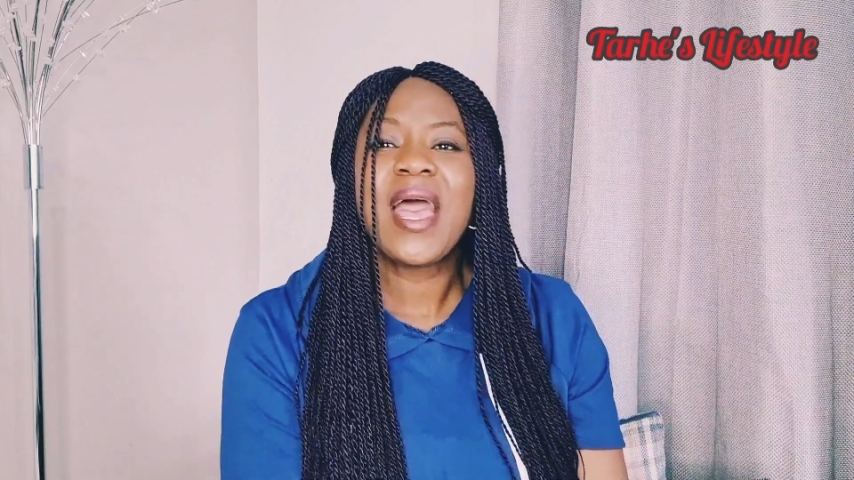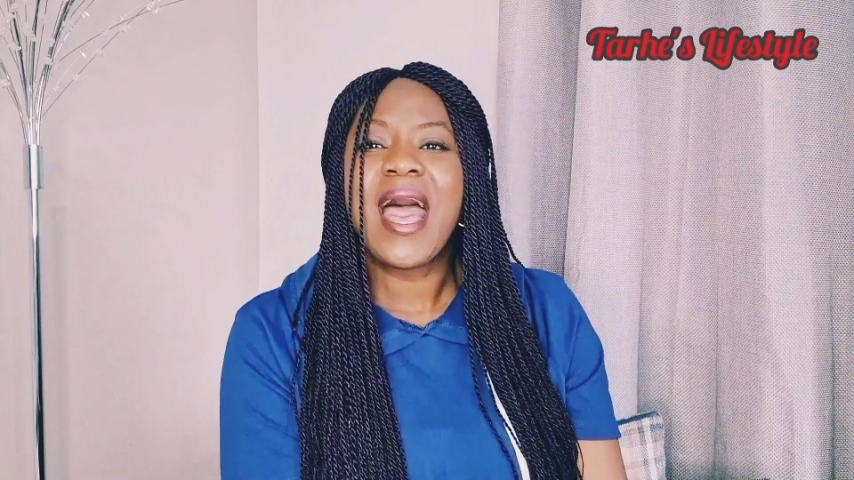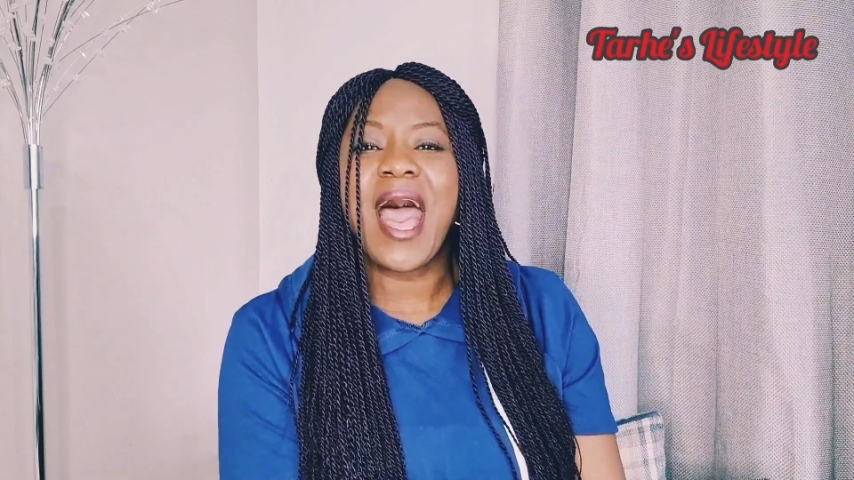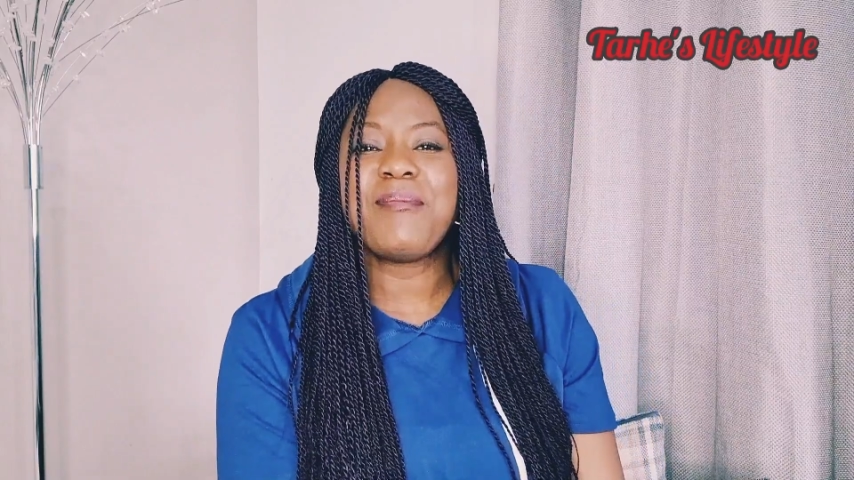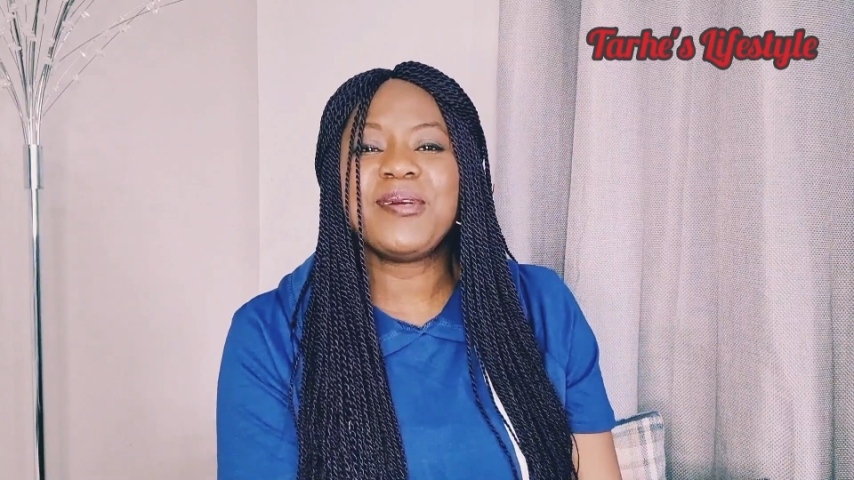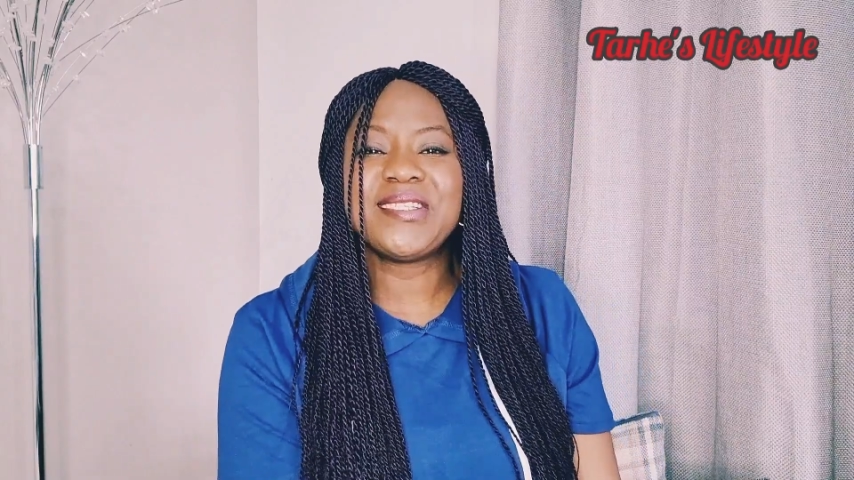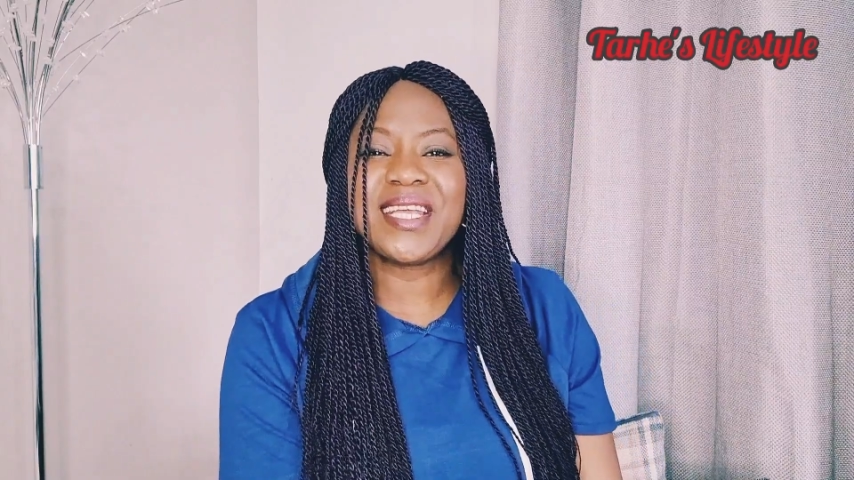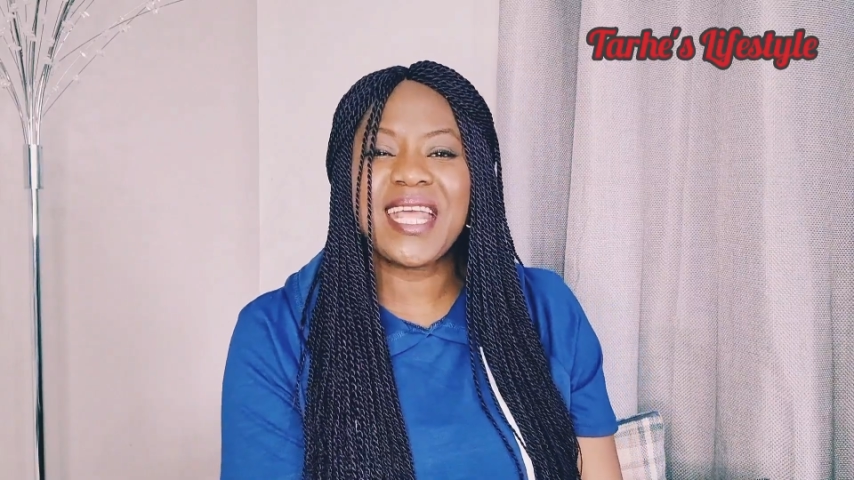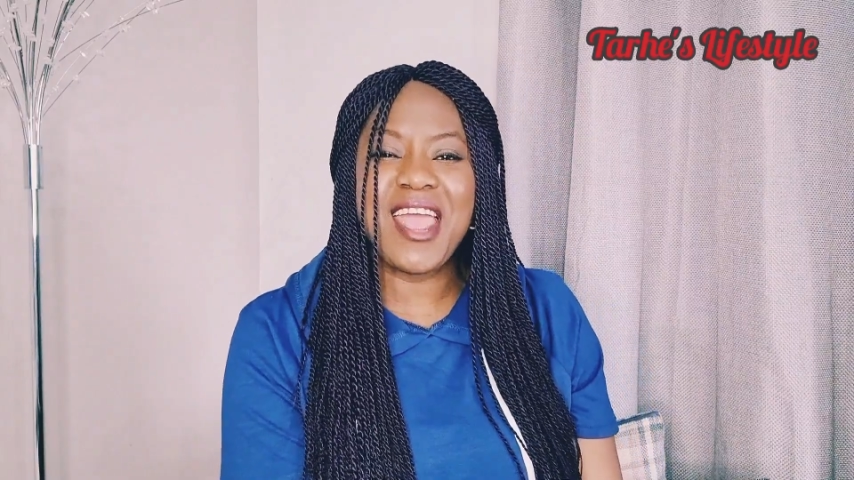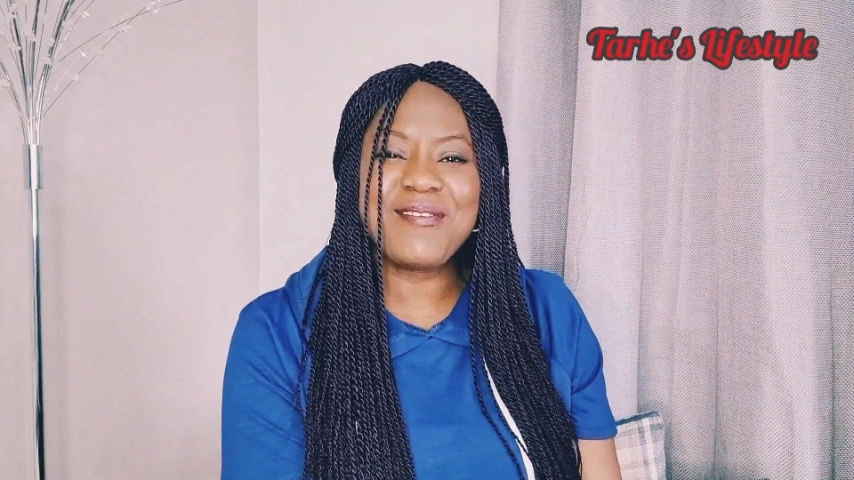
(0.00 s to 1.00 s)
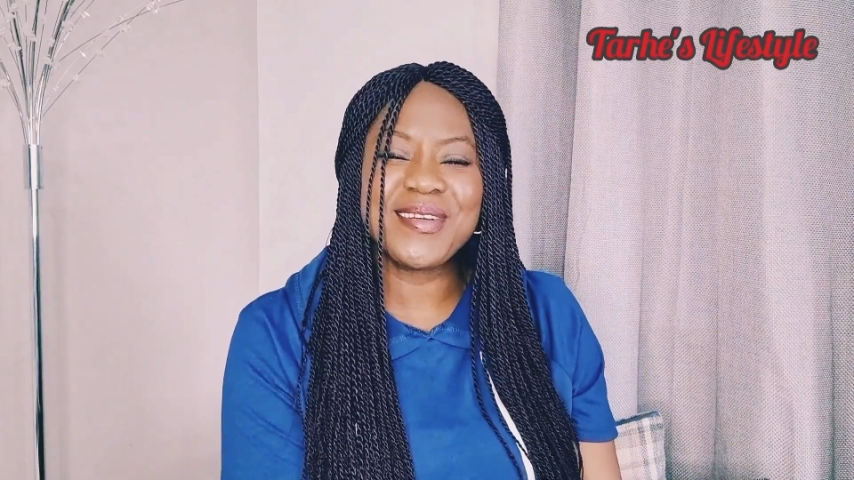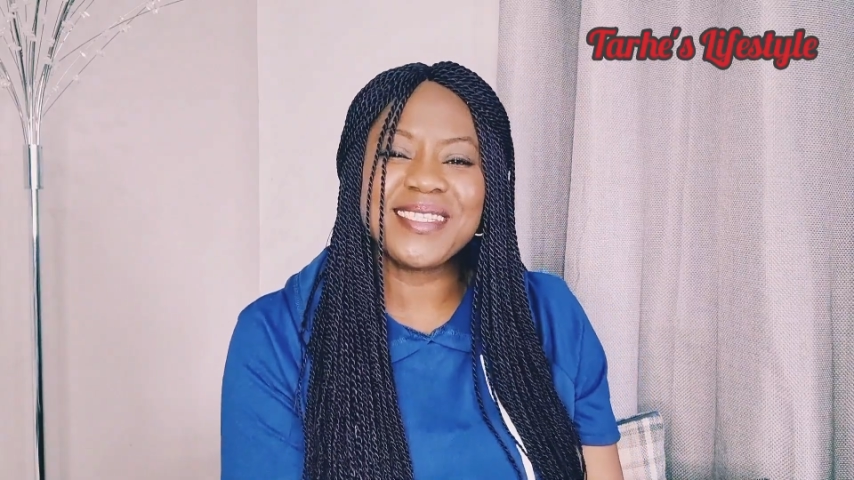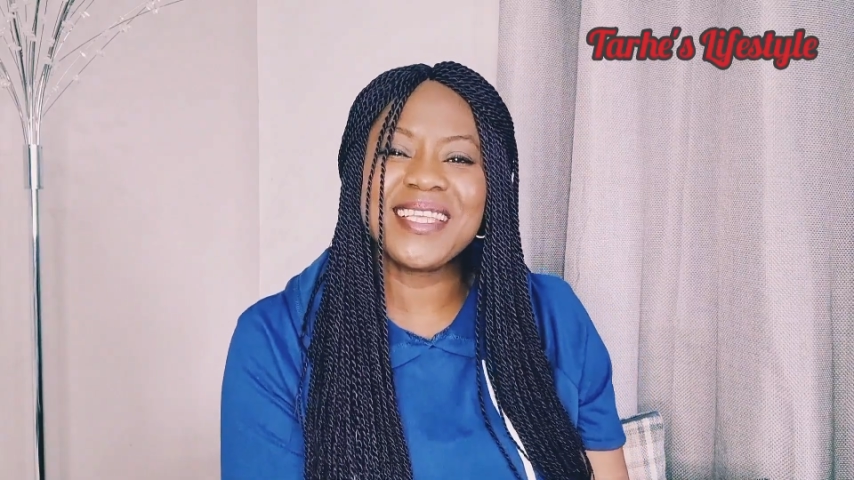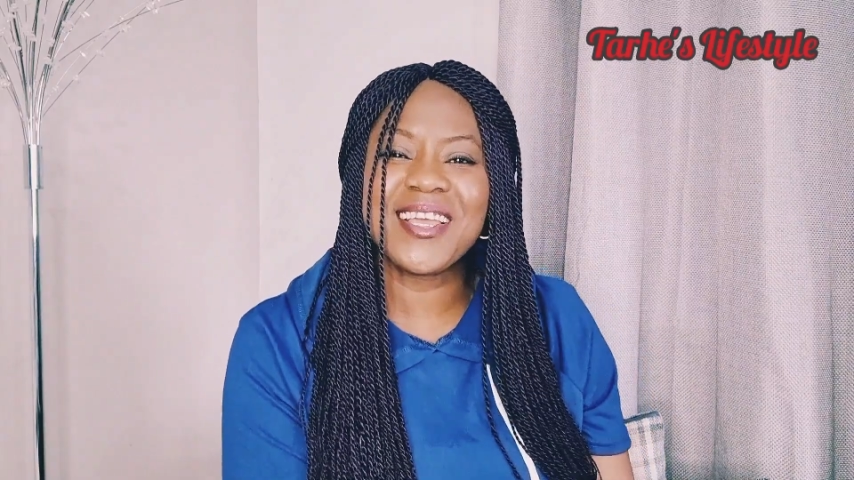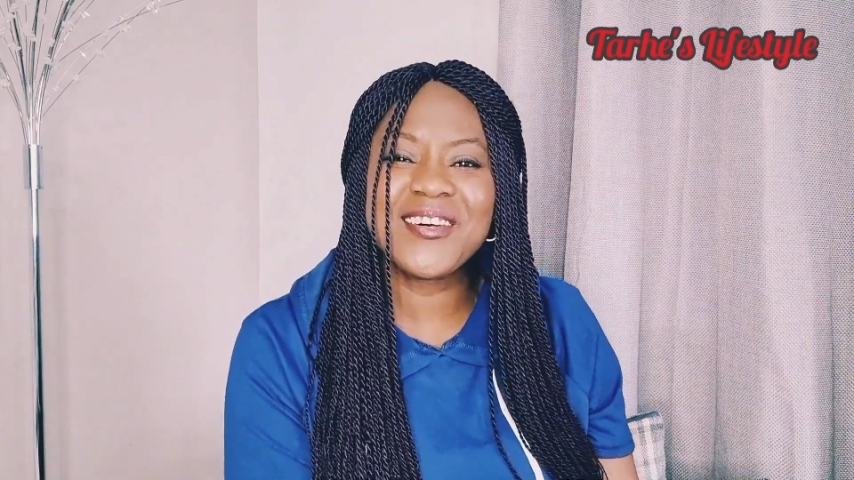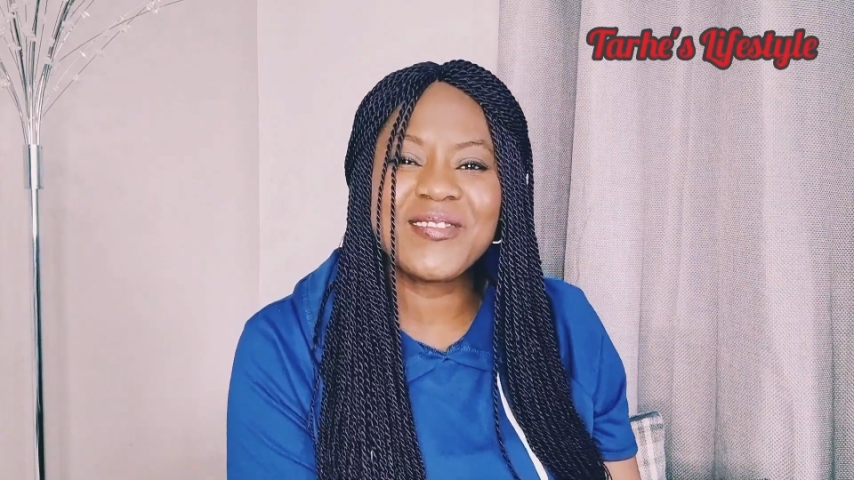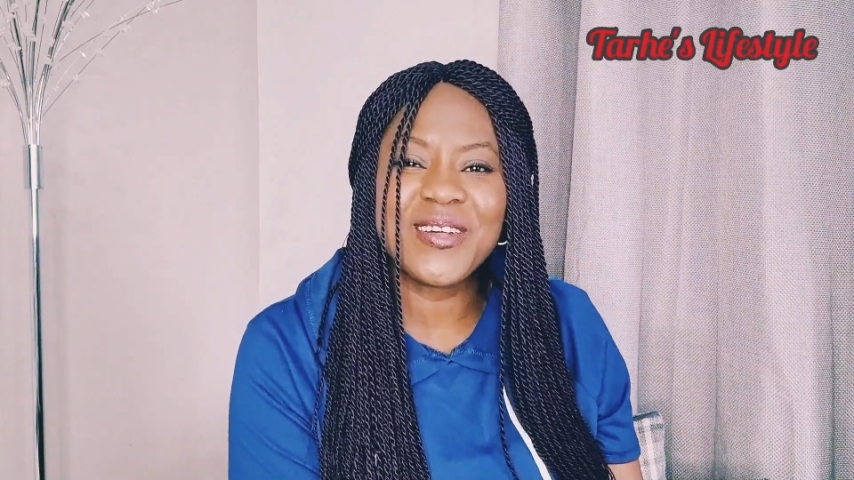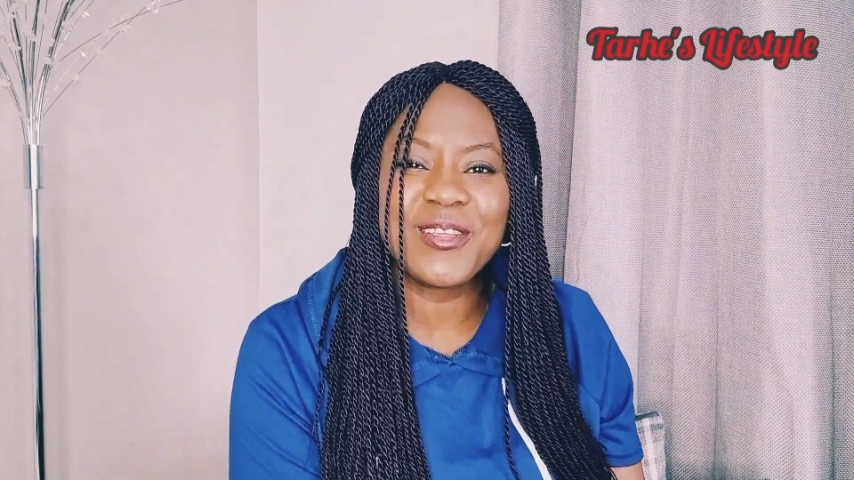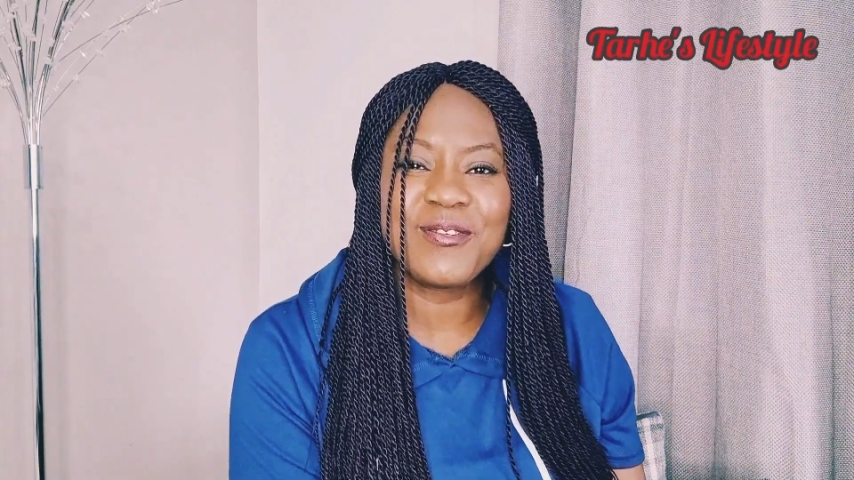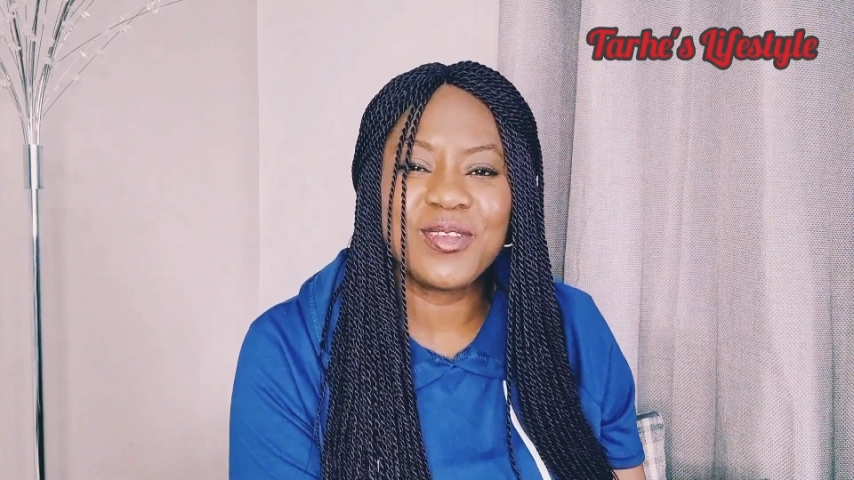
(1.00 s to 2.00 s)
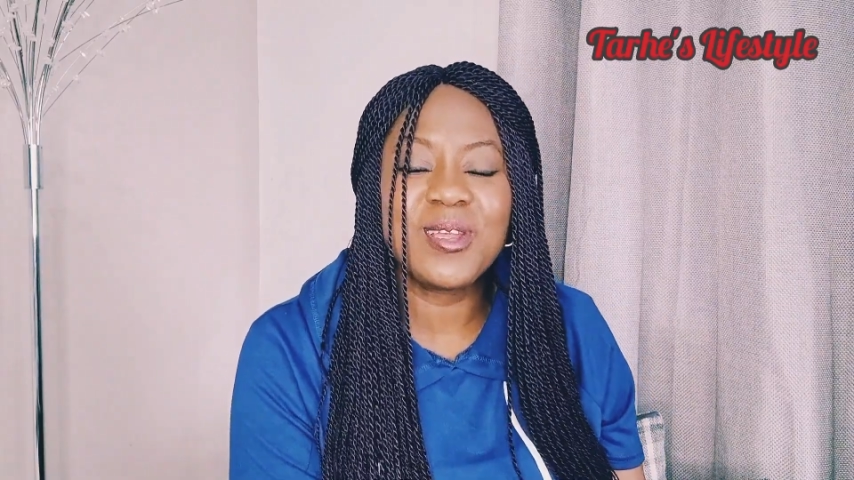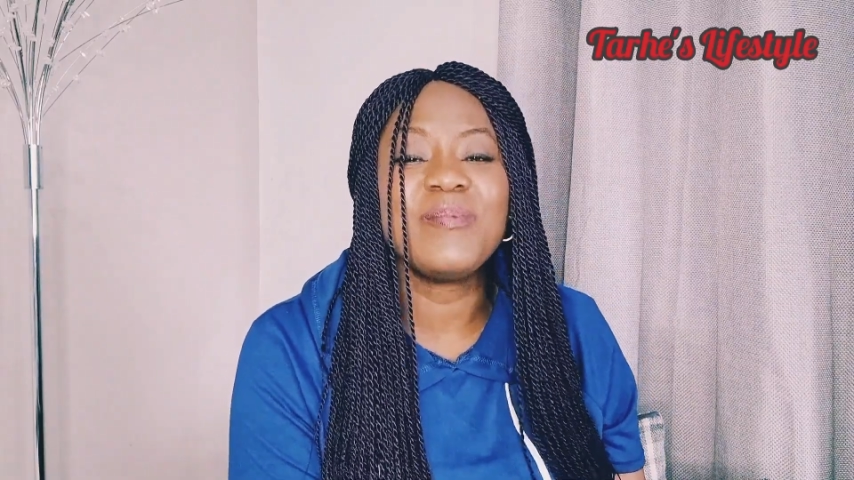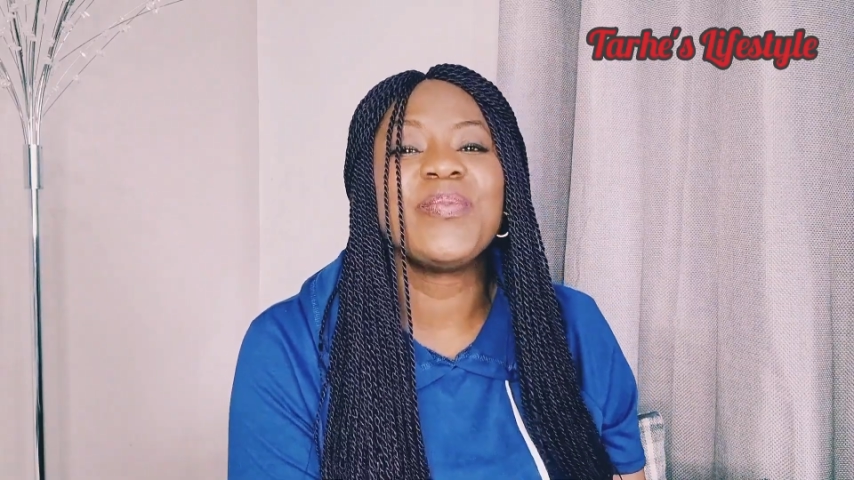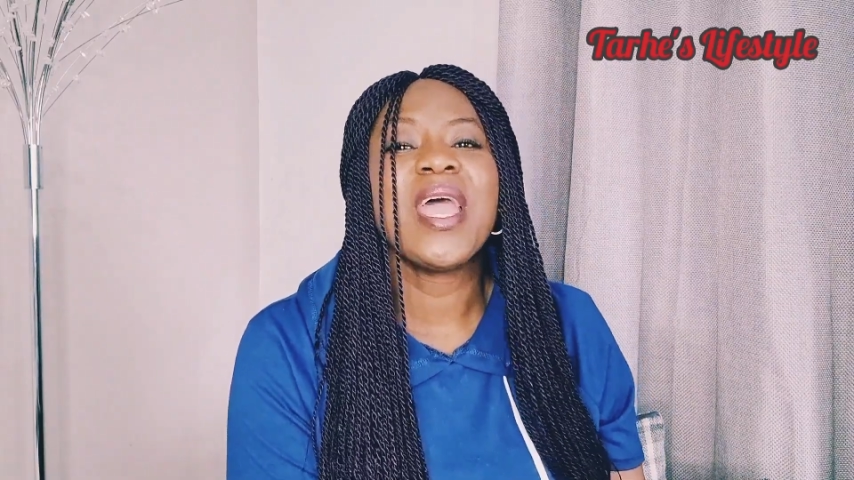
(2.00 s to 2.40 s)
I appreciate every single one of you.